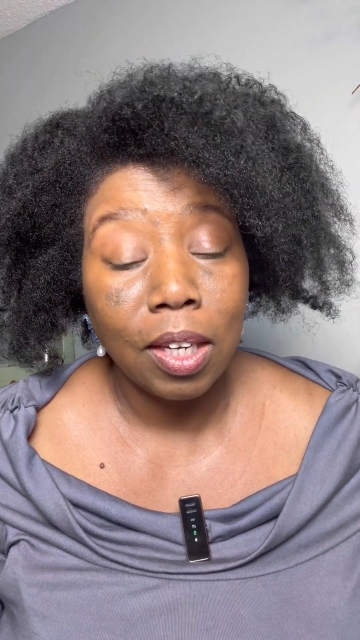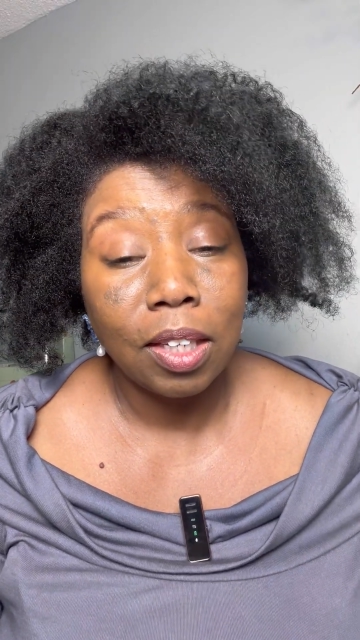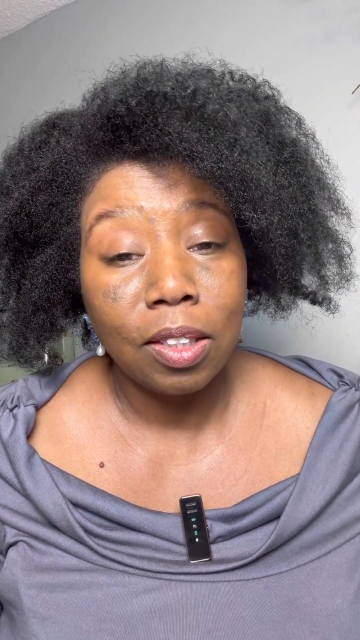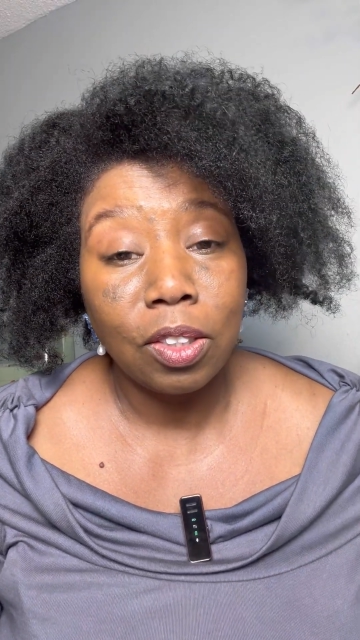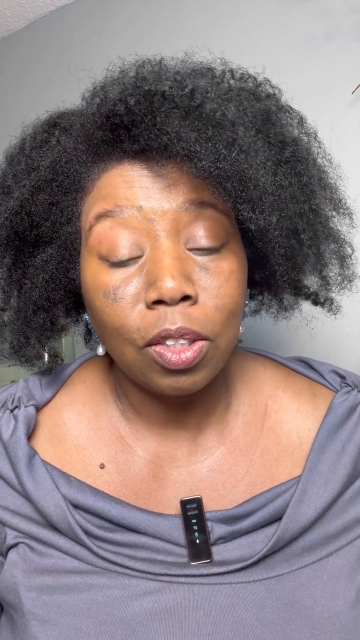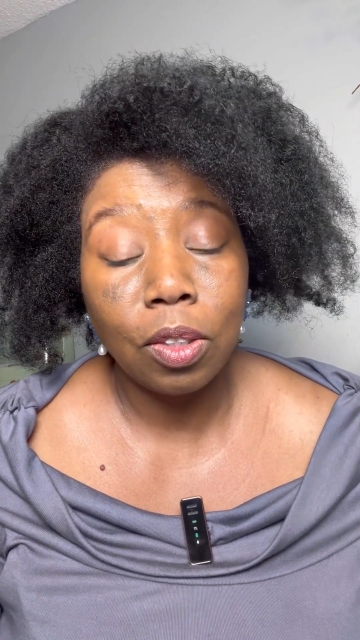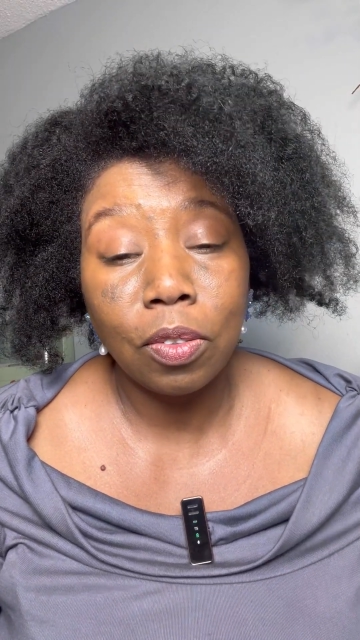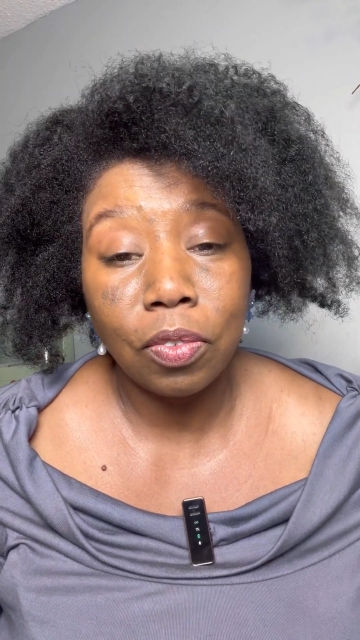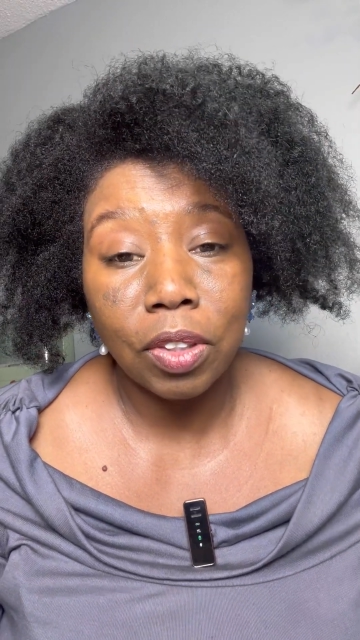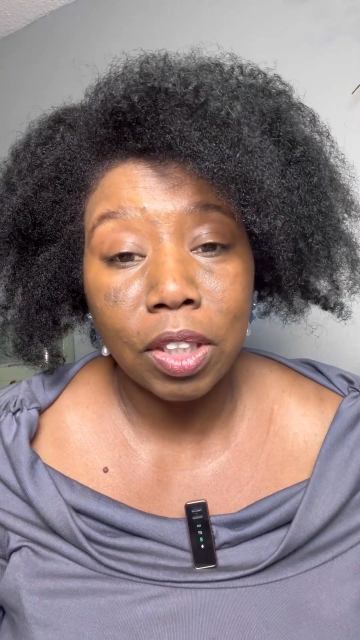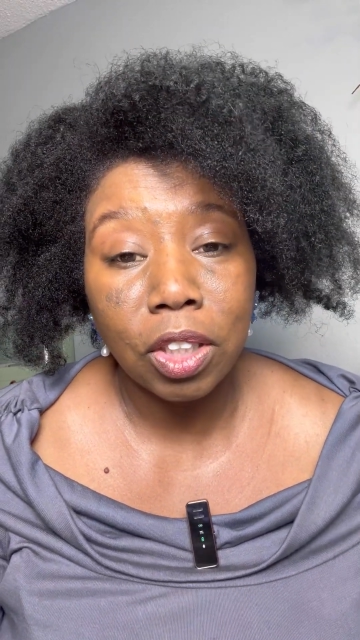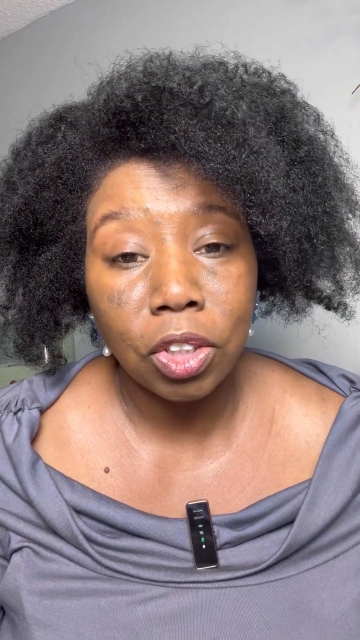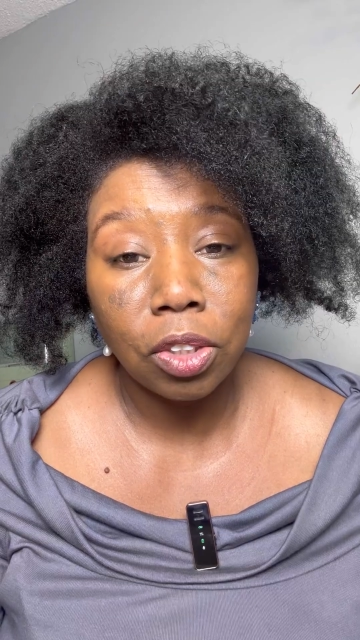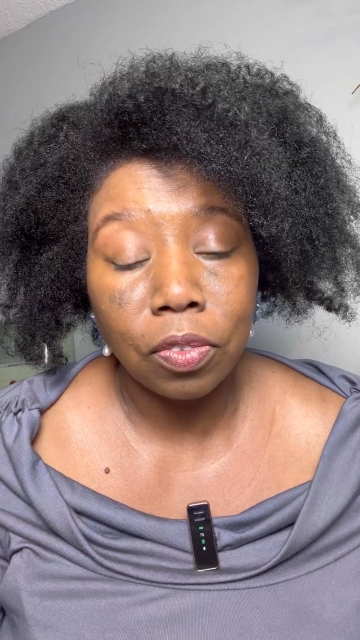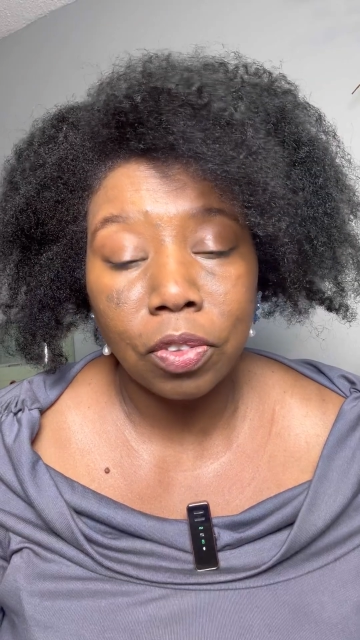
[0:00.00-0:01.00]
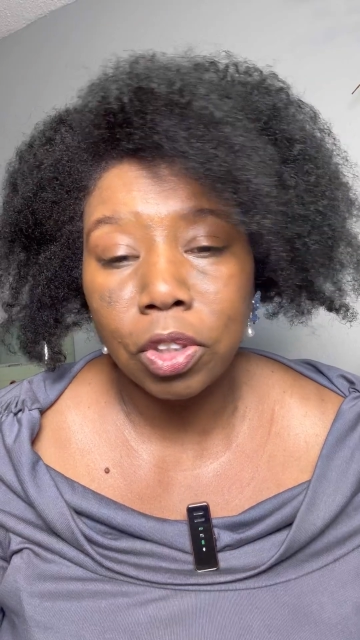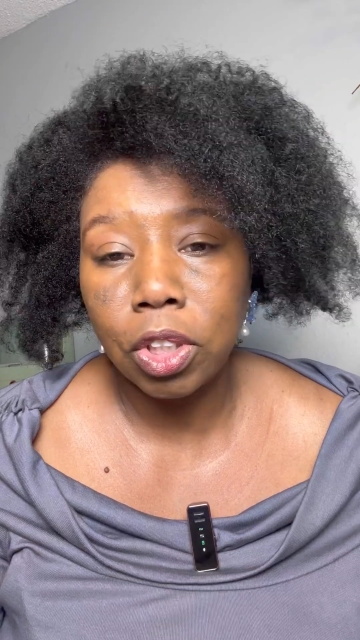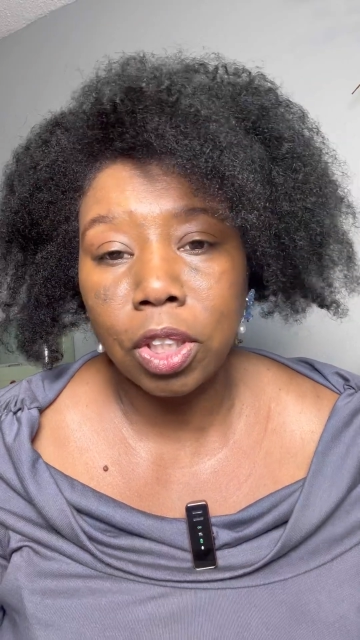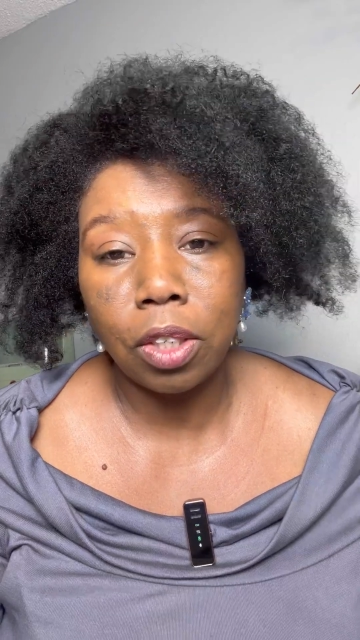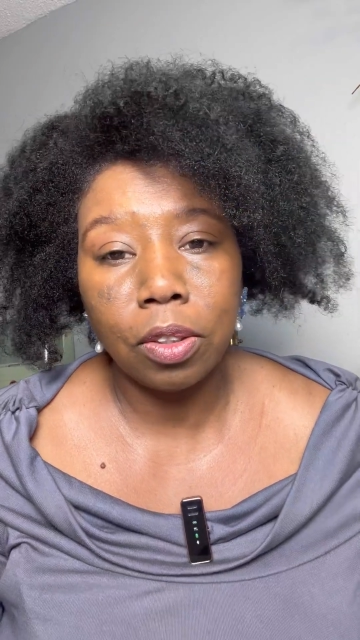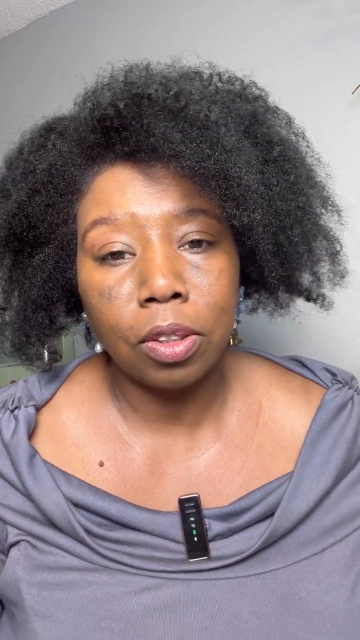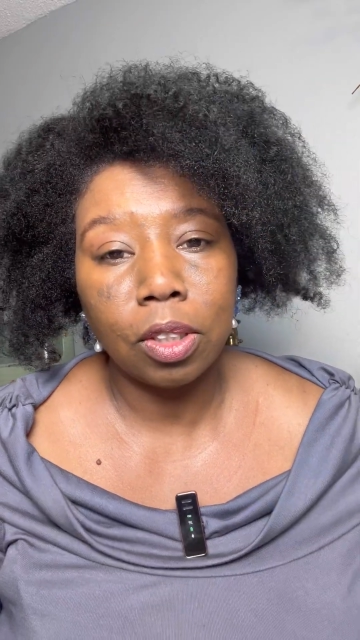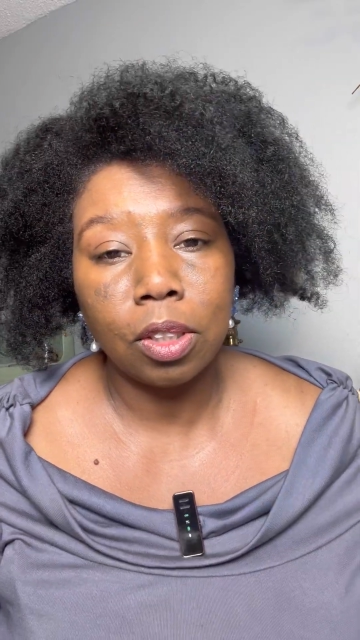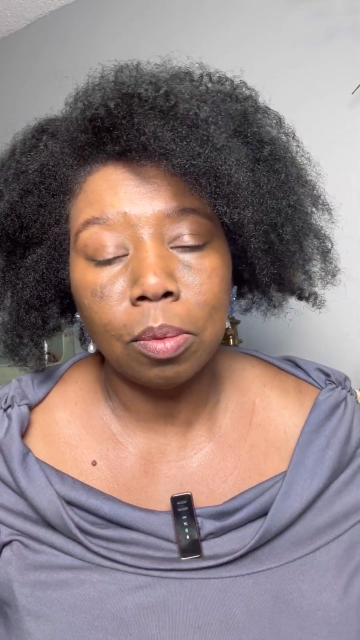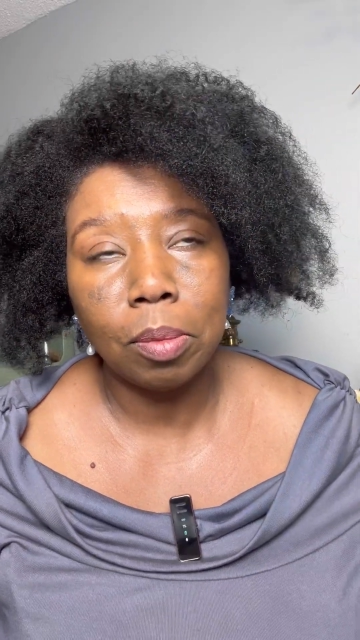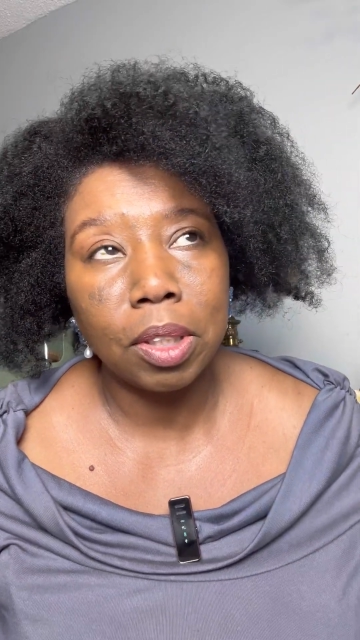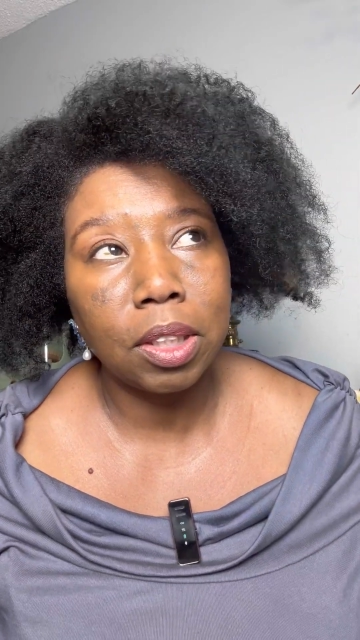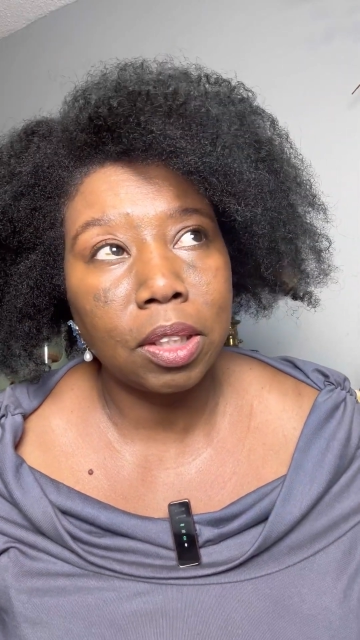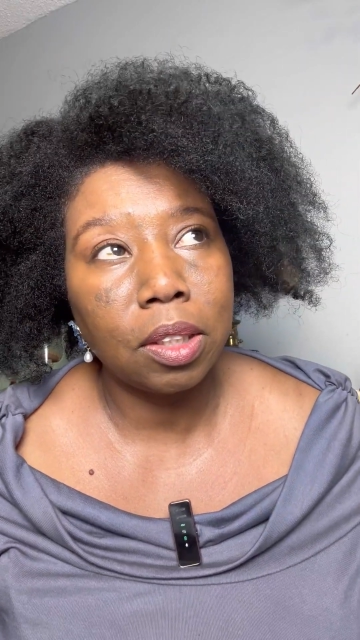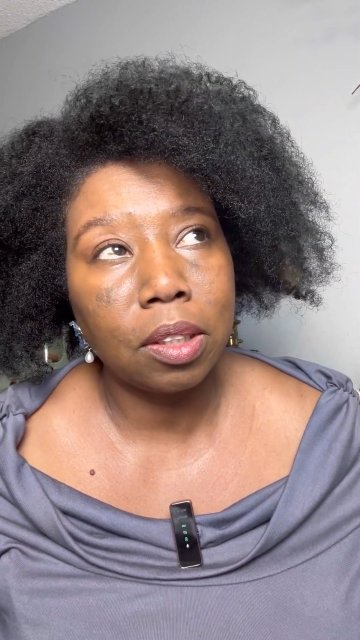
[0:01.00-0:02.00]
to felicia for sharing this
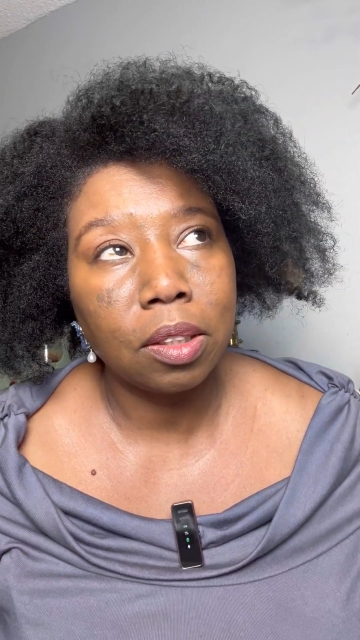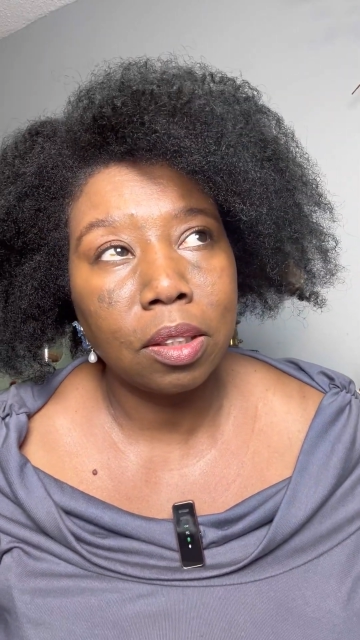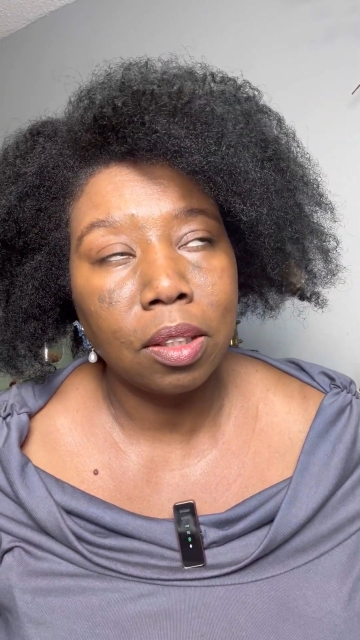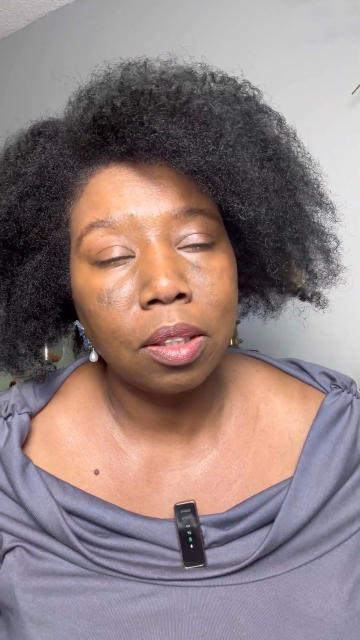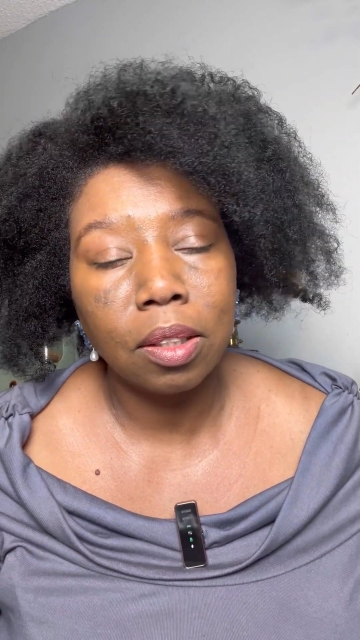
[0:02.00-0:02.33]
message